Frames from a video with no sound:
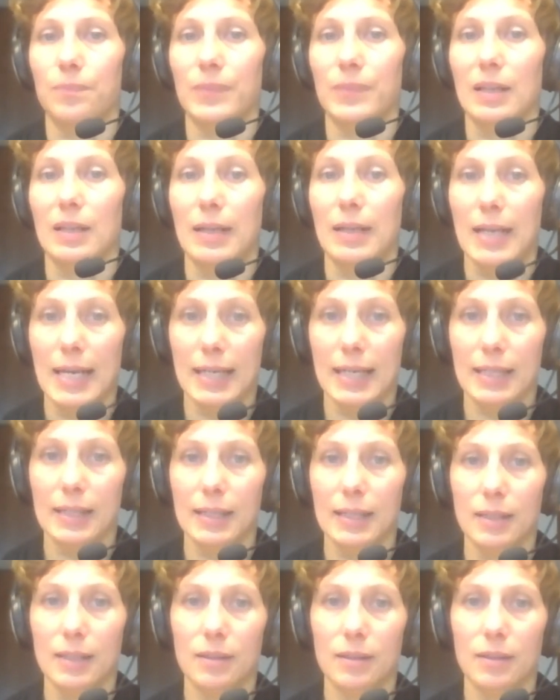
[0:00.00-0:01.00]

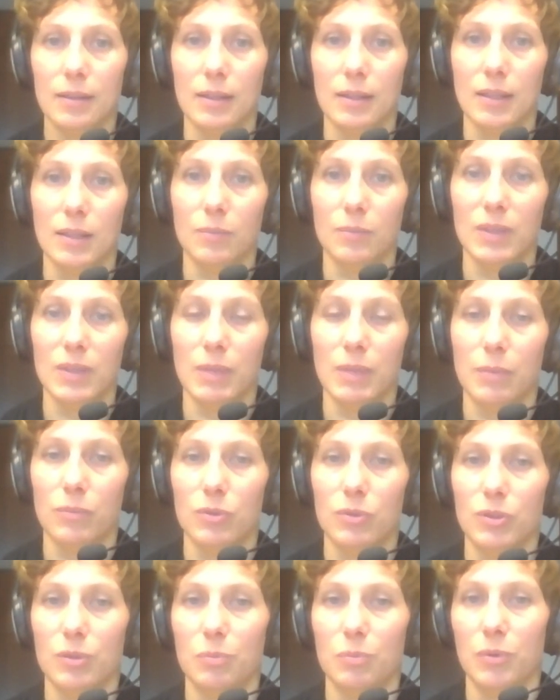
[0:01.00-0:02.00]
lacking the
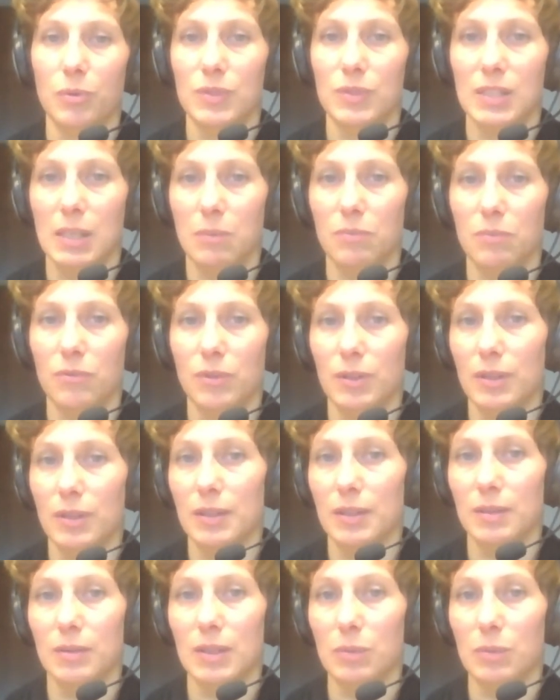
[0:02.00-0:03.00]
membership of some
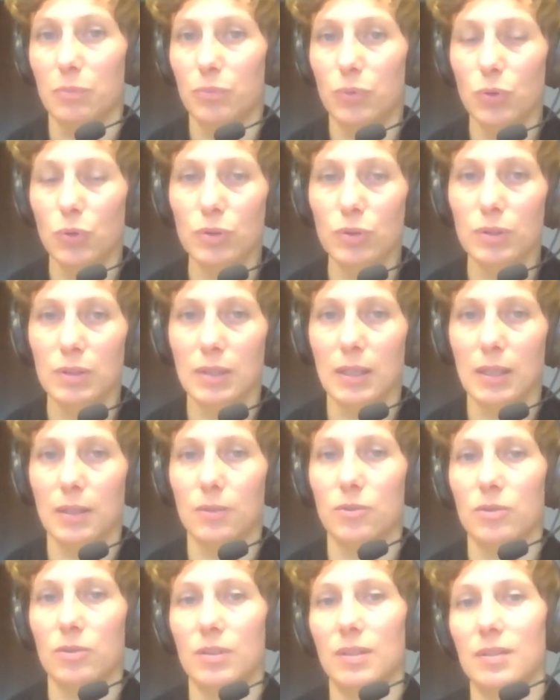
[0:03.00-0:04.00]
very important
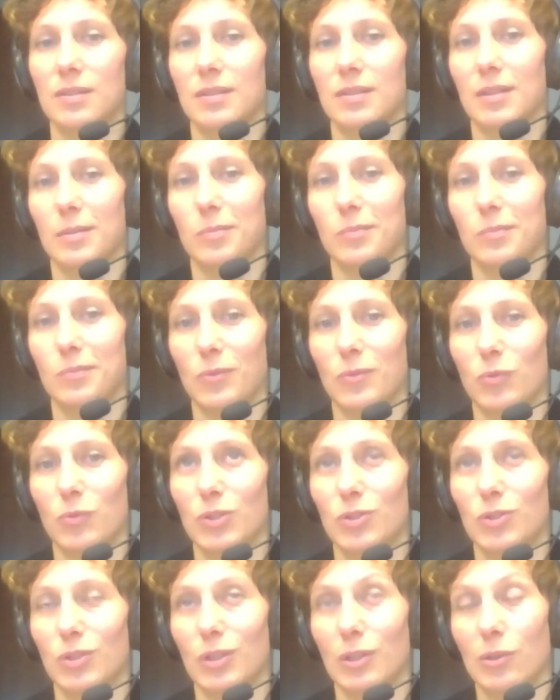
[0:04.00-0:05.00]
countries,
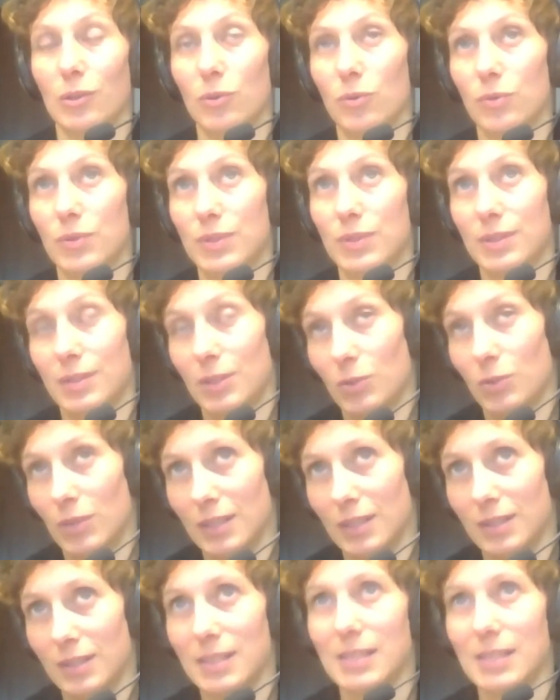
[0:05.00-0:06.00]
which includes the
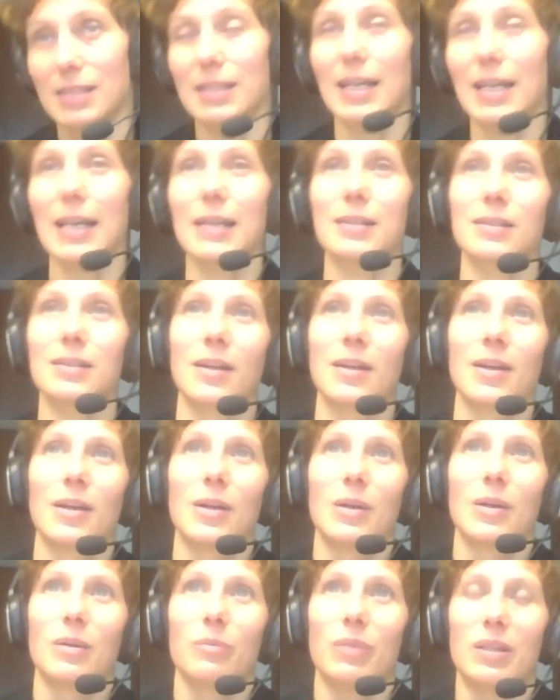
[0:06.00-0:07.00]
United States,
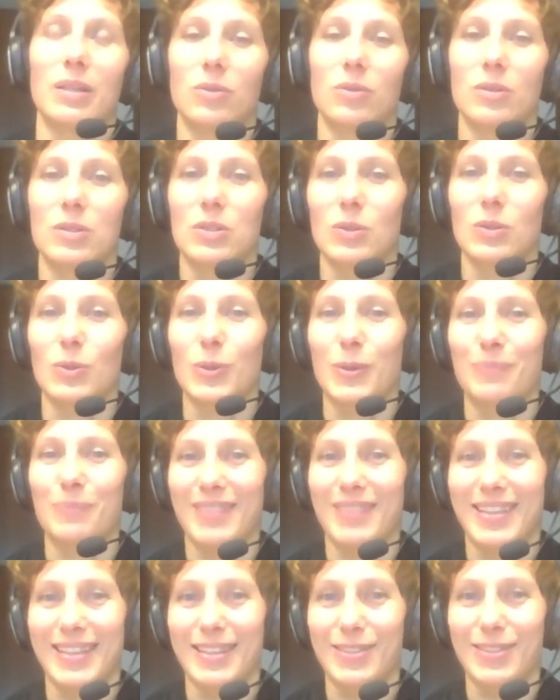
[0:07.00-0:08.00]
but also
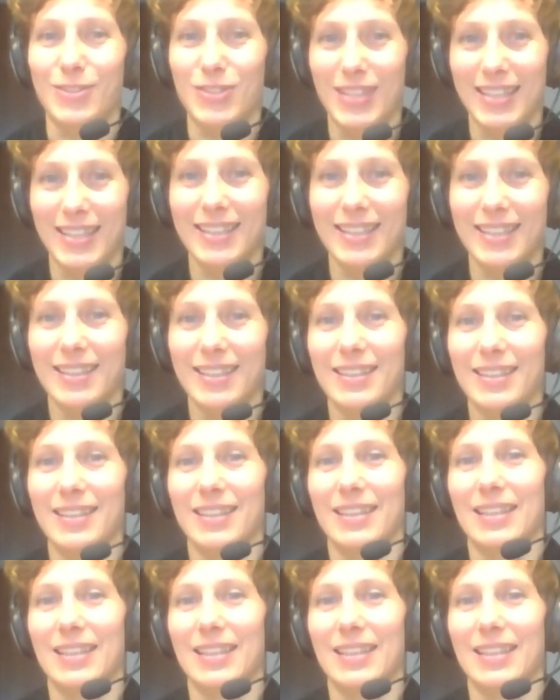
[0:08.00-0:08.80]
China,